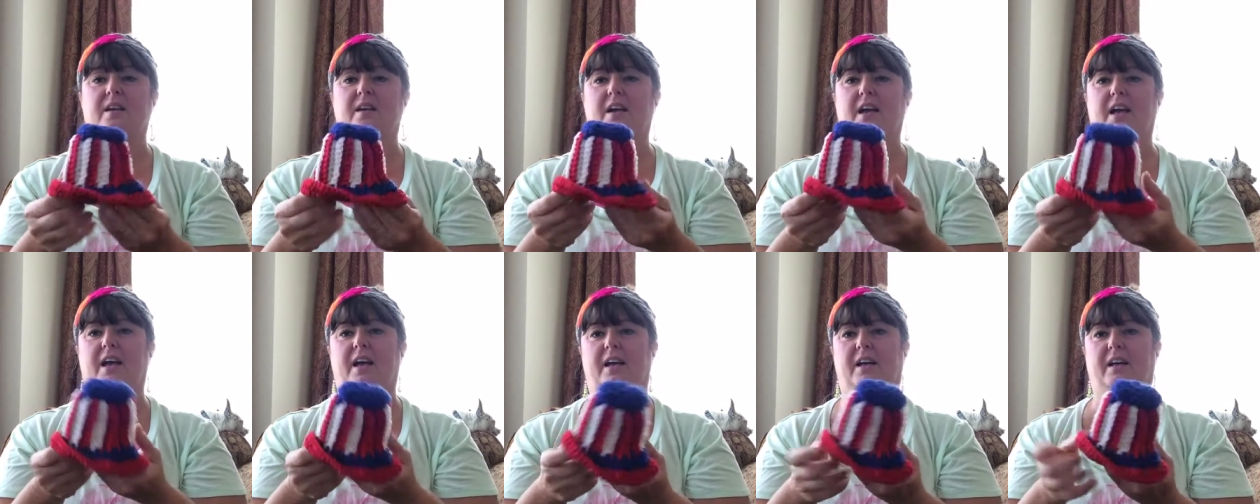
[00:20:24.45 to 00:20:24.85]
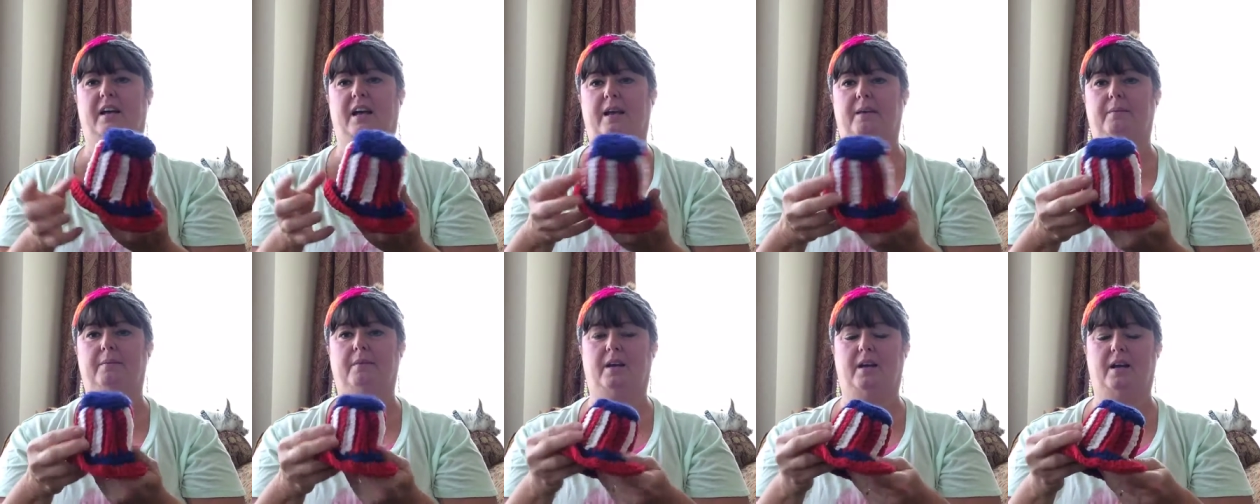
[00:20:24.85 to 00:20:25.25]
And
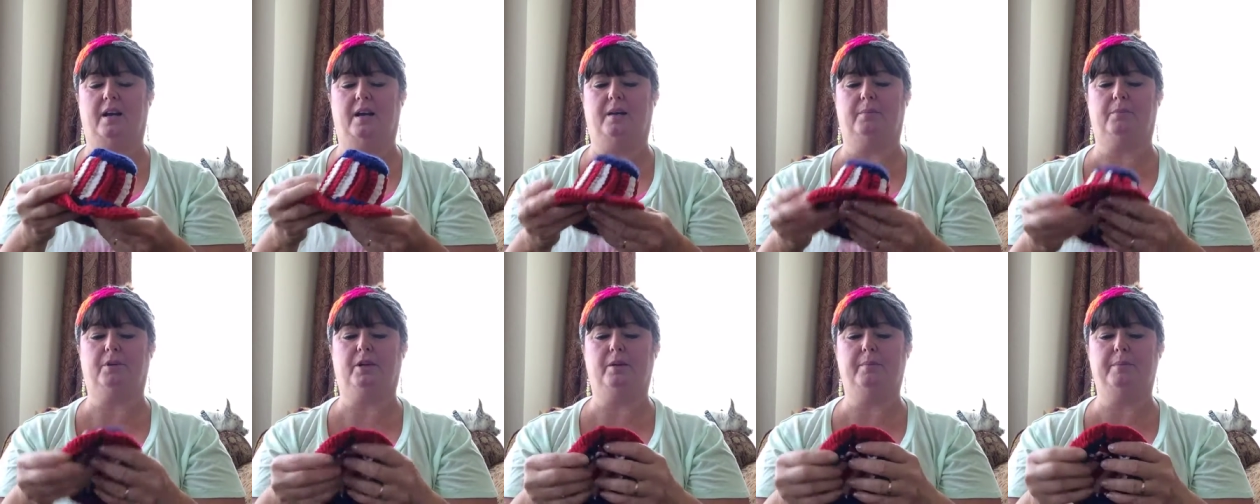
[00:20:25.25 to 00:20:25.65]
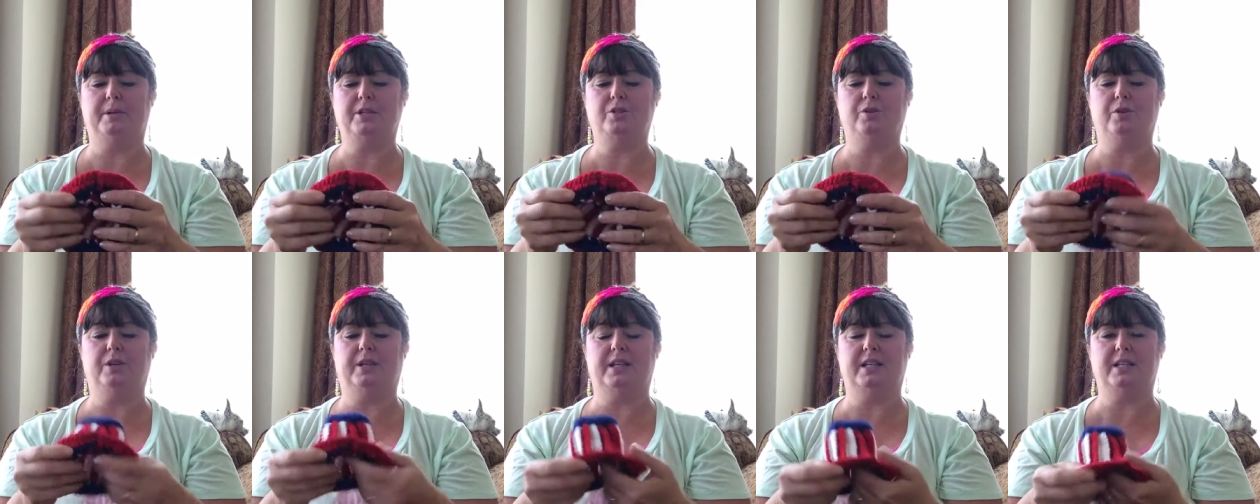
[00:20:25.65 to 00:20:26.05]
I'm, I'm going to be
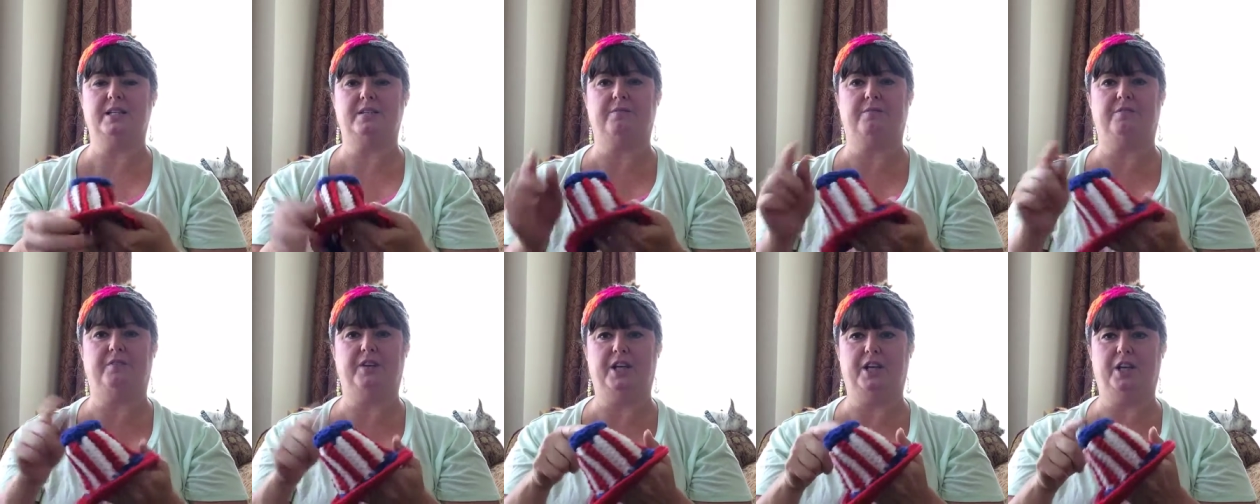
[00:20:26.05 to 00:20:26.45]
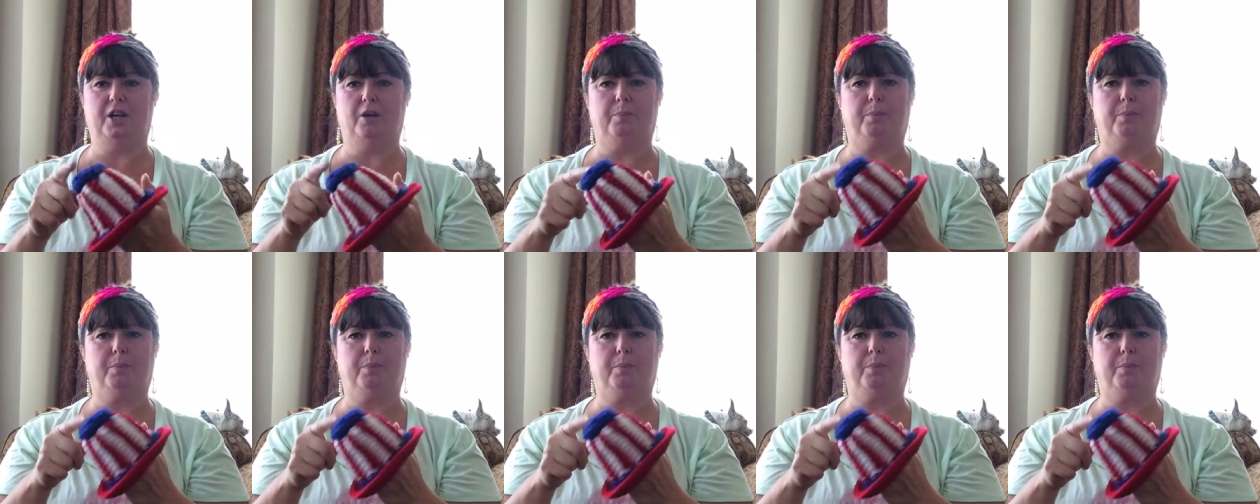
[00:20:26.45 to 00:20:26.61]
doing this video